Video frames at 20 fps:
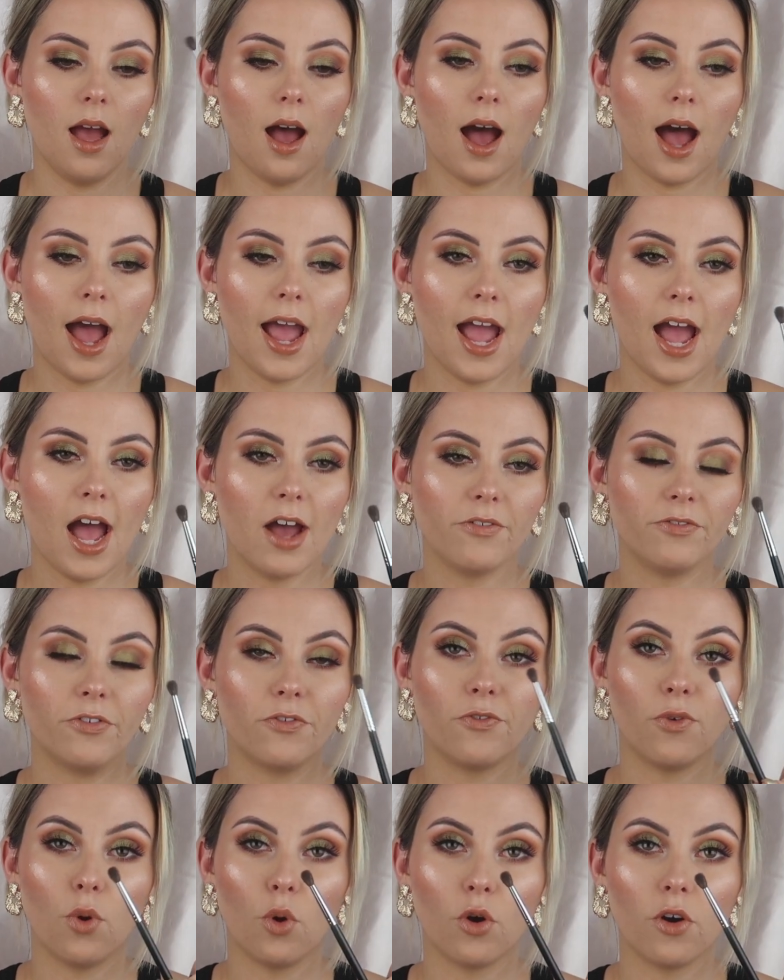I have
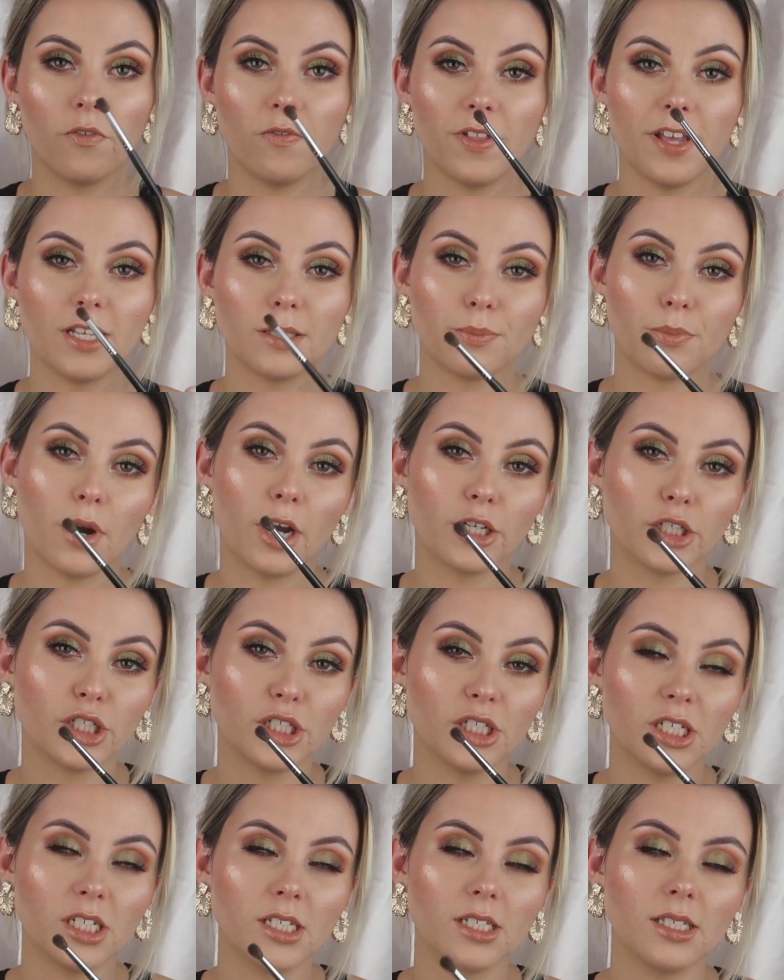4 of these
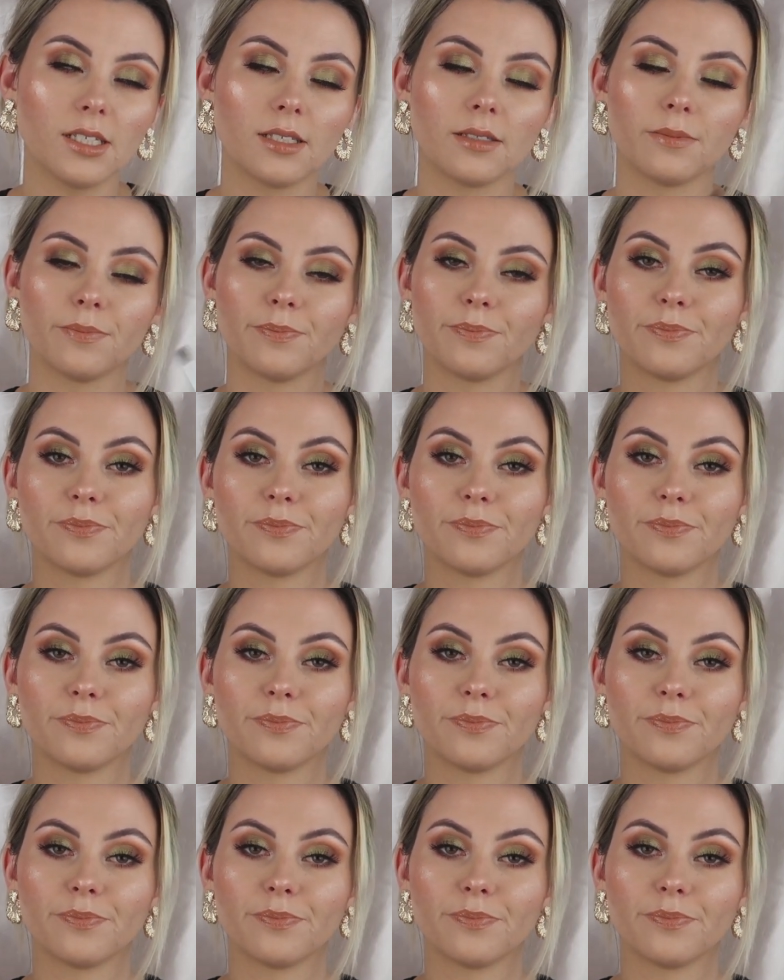brushes.